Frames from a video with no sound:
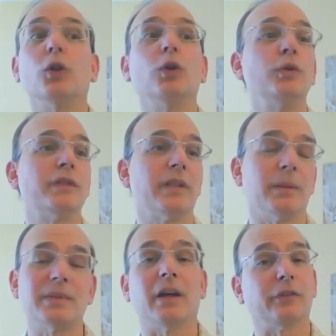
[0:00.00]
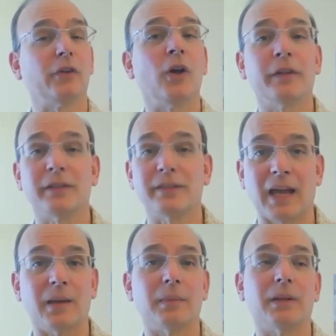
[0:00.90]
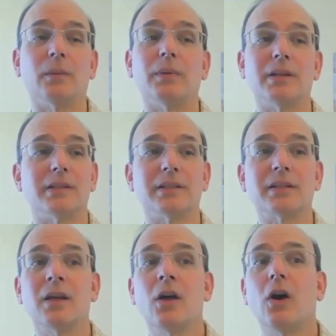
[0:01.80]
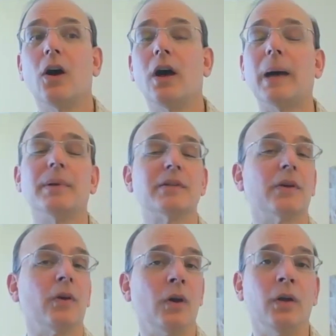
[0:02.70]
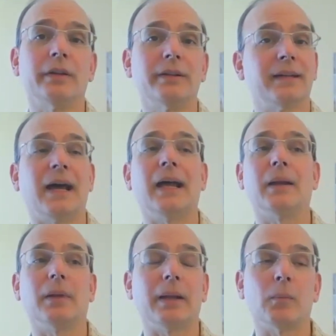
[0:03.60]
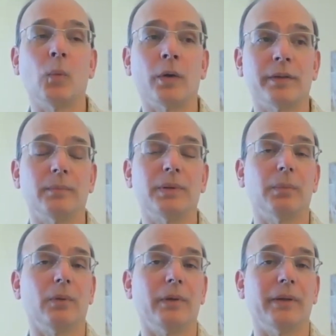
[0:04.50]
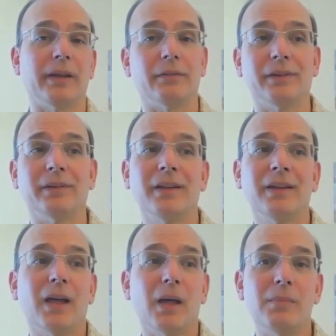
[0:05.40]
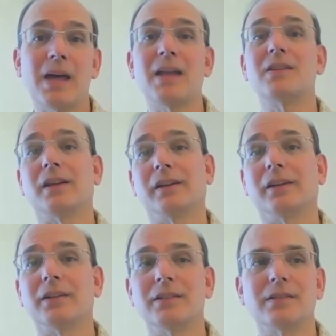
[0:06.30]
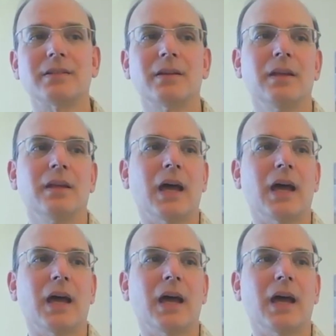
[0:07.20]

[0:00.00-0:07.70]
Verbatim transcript: lose themselves all the time in their business. Happens all the time, like more than people would even imagine. Because yeah.